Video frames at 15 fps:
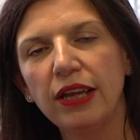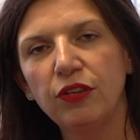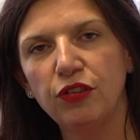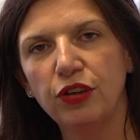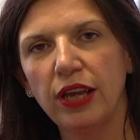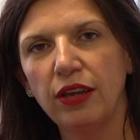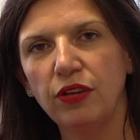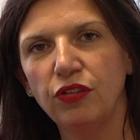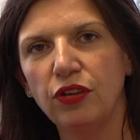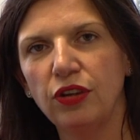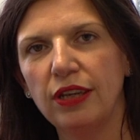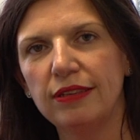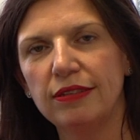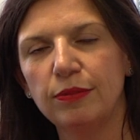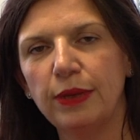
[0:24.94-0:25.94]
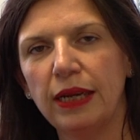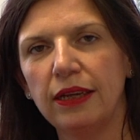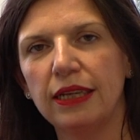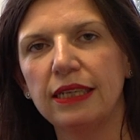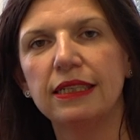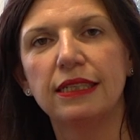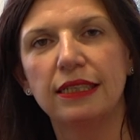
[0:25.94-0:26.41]
that education is
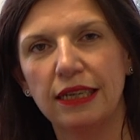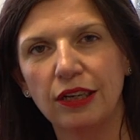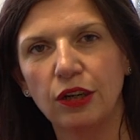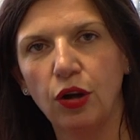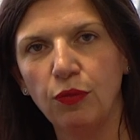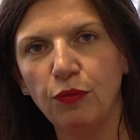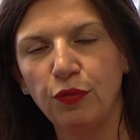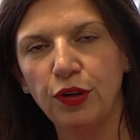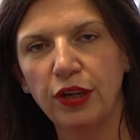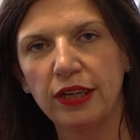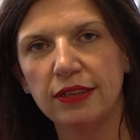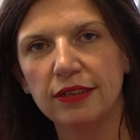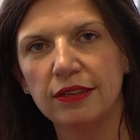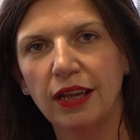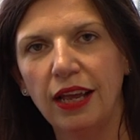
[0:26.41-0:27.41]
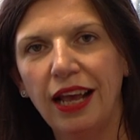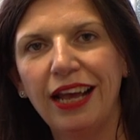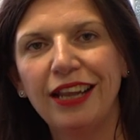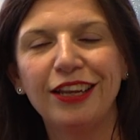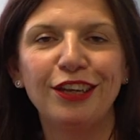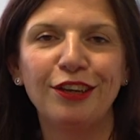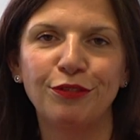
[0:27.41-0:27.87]
about instilling confidence
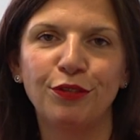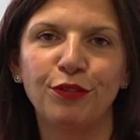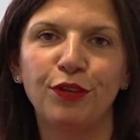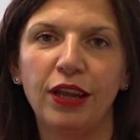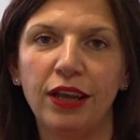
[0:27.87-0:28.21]
and a love of